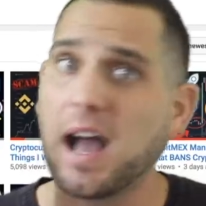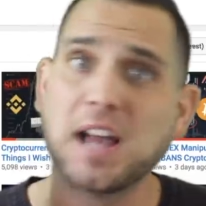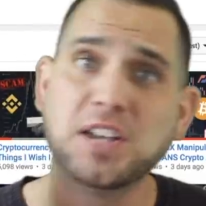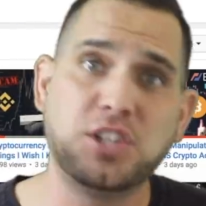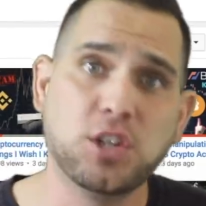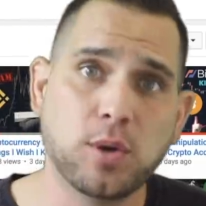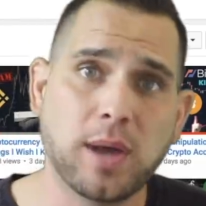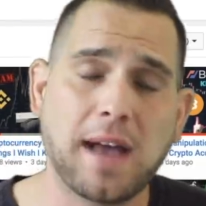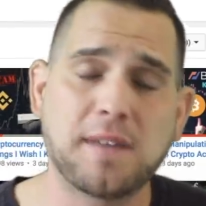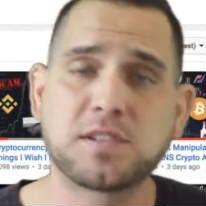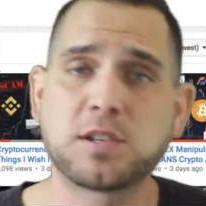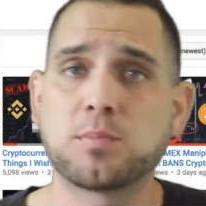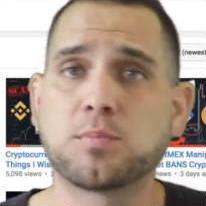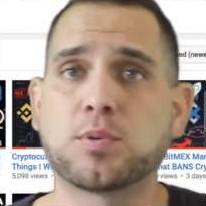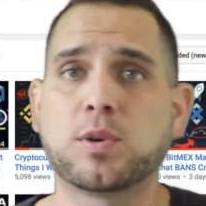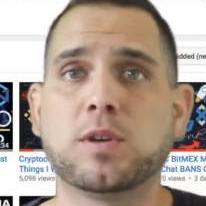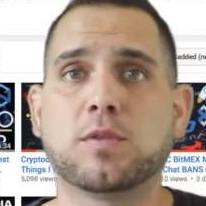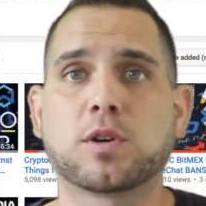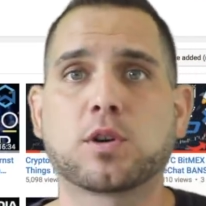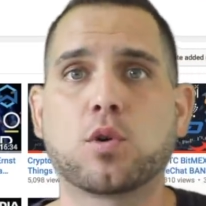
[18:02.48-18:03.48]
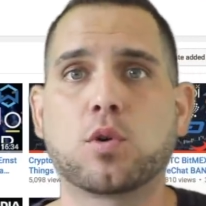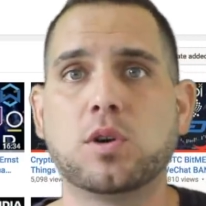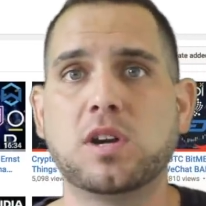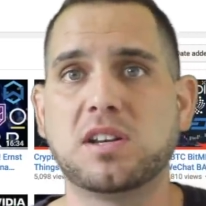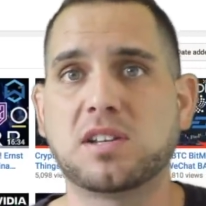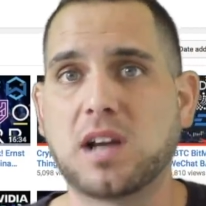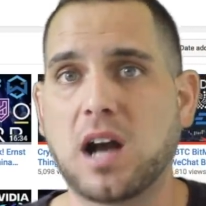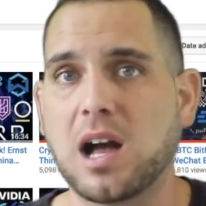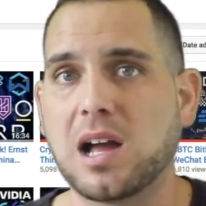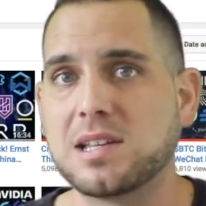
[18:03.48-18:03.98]
I do have some pre
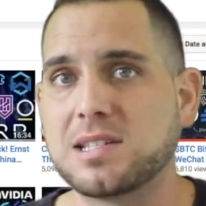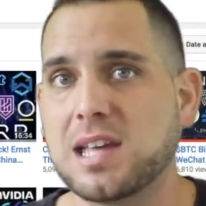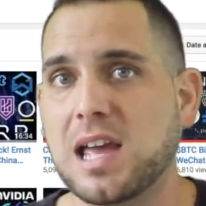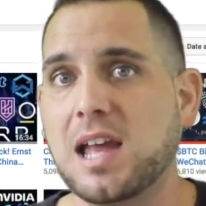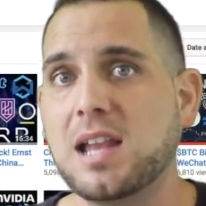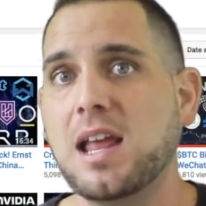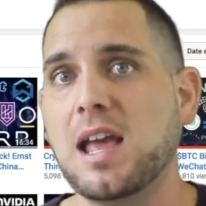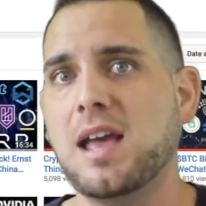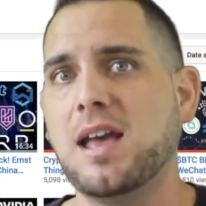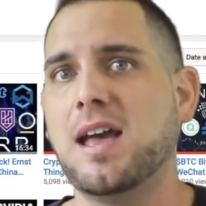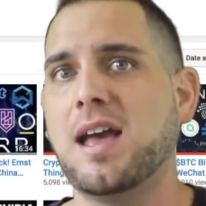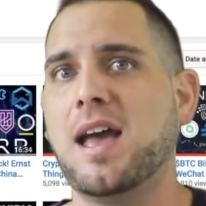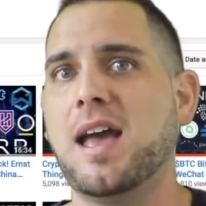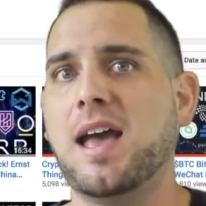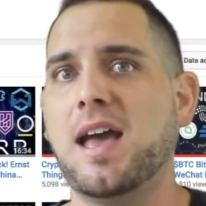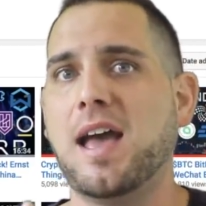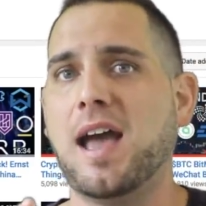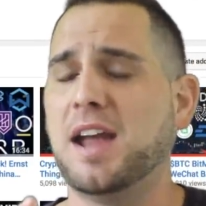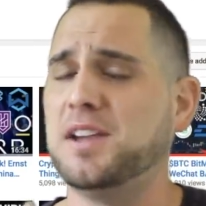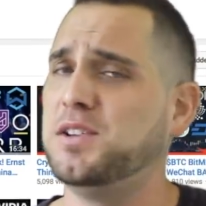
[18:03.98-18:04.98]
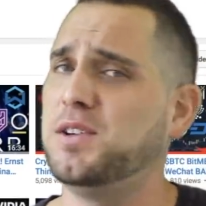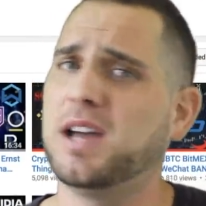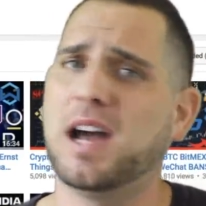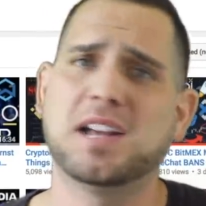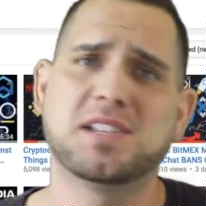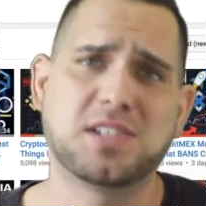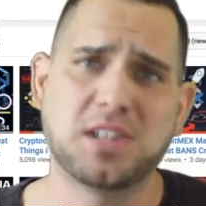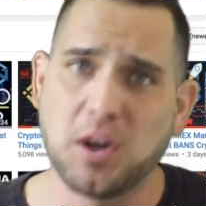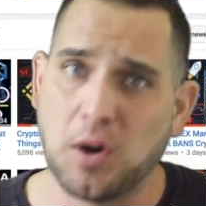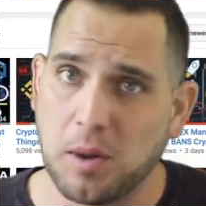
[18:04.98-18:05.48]
recorded content and you
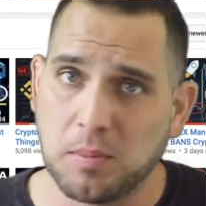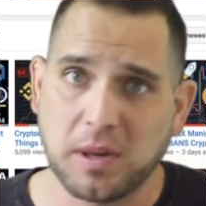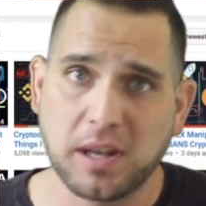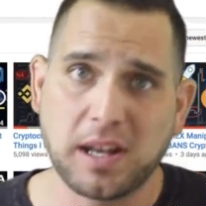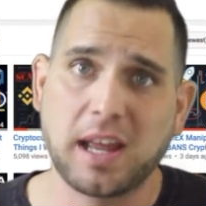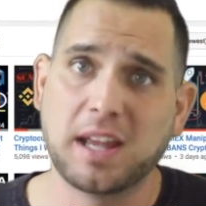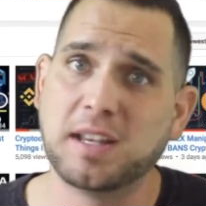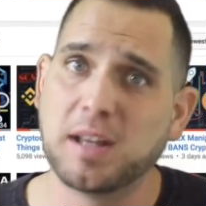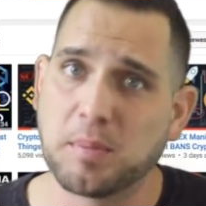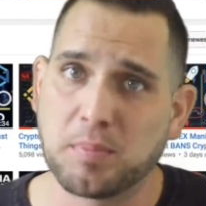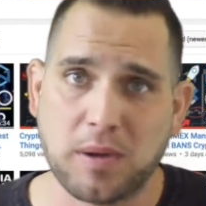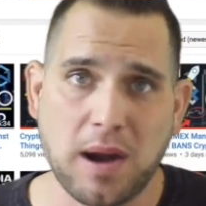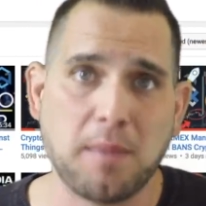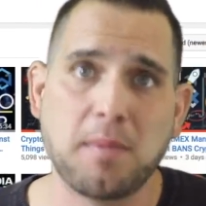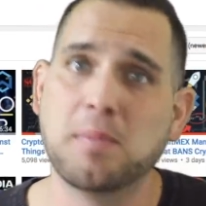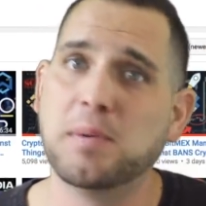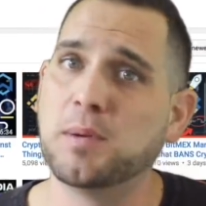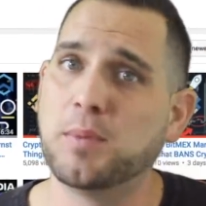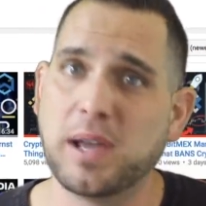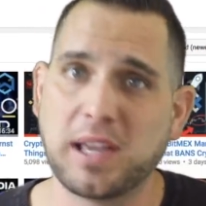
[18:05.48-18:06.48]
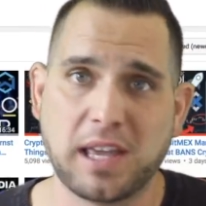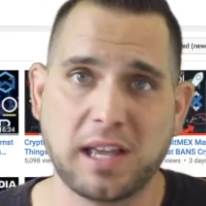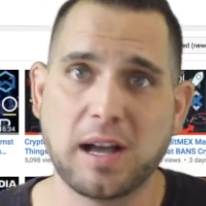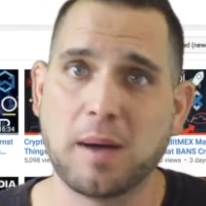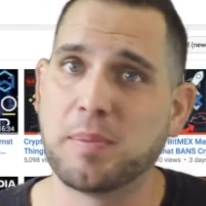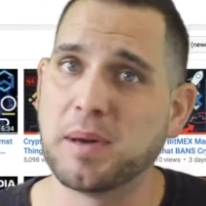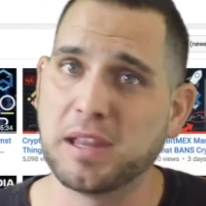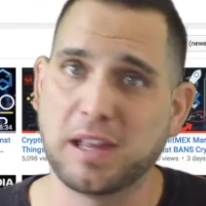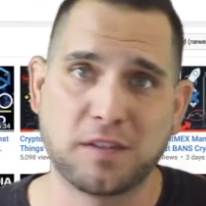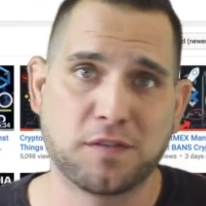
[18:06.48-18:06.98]
guys know I'm going to end up probably waking
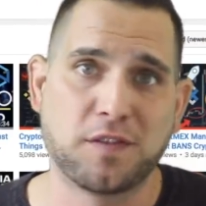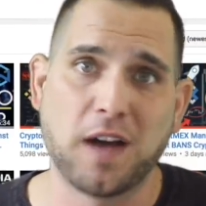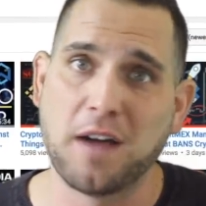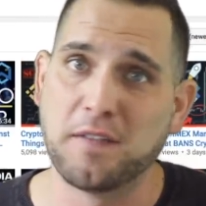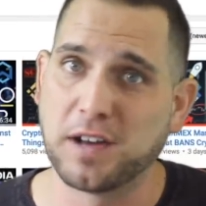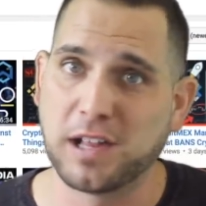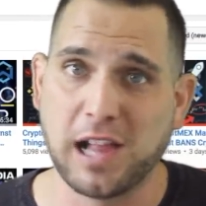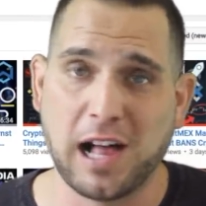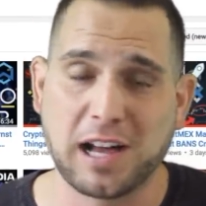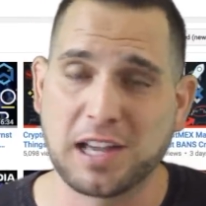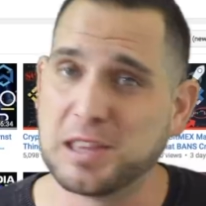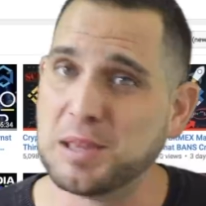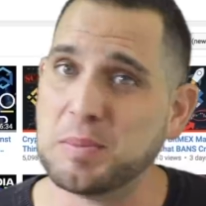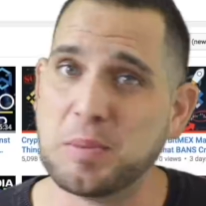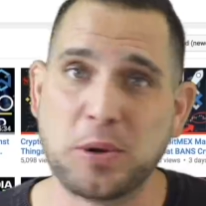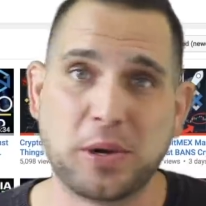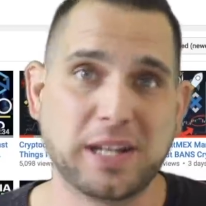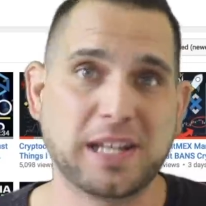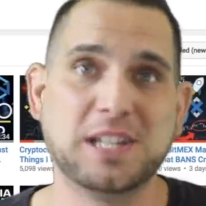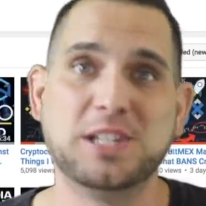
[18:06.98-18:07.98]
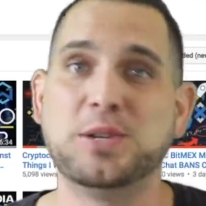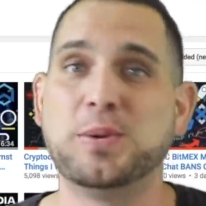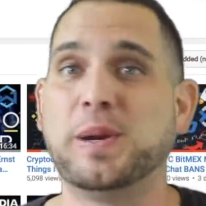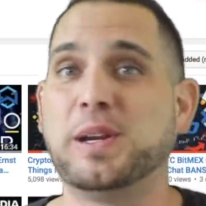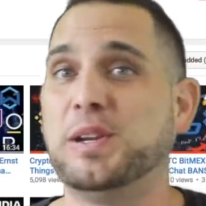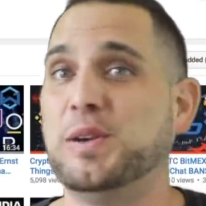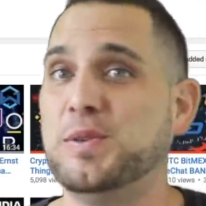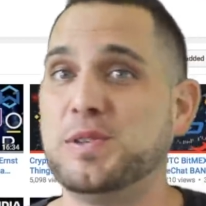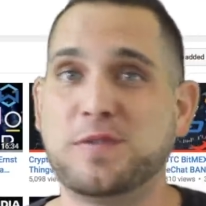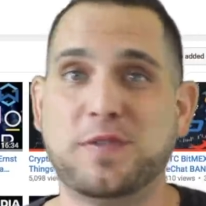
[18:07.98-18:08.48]
up at like 5 o'clock in the morning and
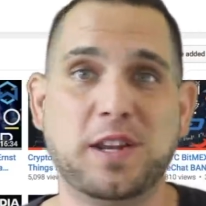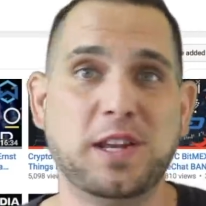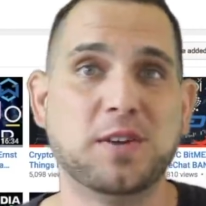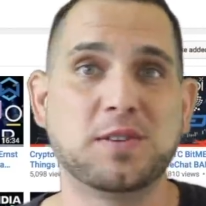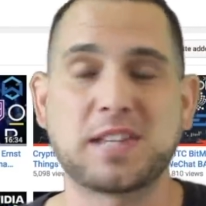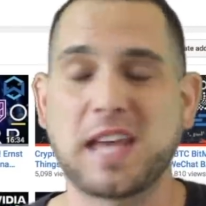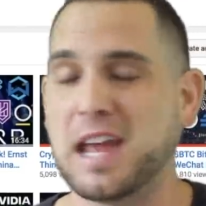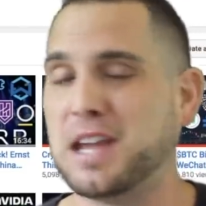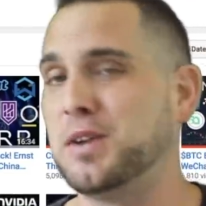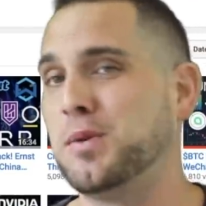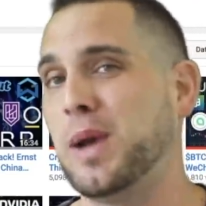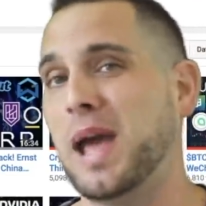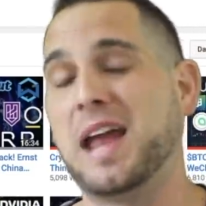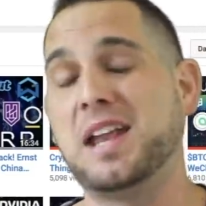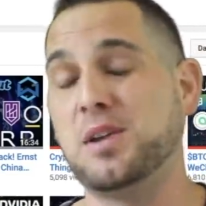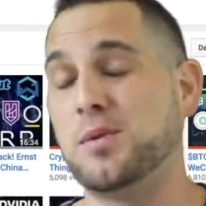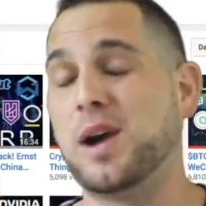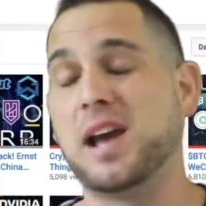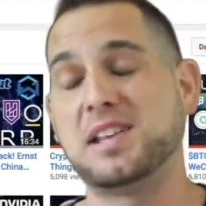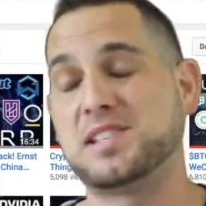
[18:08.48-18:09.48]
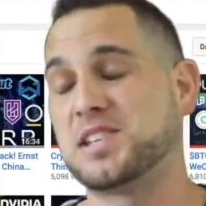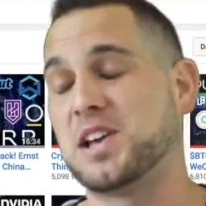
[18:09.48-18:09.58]
doing news videos anyway.